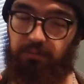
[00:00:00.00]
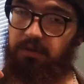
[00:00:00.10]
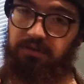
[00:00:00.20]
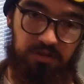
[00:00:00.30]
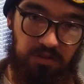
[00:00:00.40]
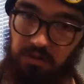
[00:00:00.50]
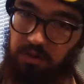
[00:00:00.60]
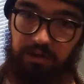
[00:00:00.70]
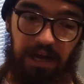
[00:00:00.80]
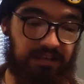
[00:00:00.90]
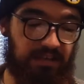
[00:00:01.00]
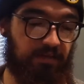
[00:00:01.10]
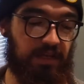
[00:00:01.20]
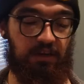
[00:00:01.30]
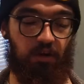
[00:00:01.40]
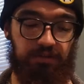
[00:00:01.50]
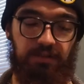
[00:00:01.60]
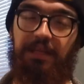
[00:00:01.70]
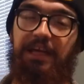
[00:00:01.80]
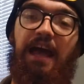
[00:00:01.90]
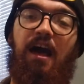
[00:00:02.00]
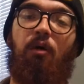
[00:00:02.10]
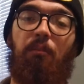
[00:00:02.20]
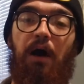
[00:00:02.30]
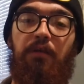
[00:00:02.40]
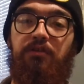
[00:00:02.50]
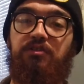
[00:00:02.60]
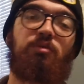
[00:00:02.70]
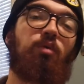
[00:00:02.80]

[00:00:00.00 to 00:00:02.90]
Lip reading: pursue creativity, and ultimately help others,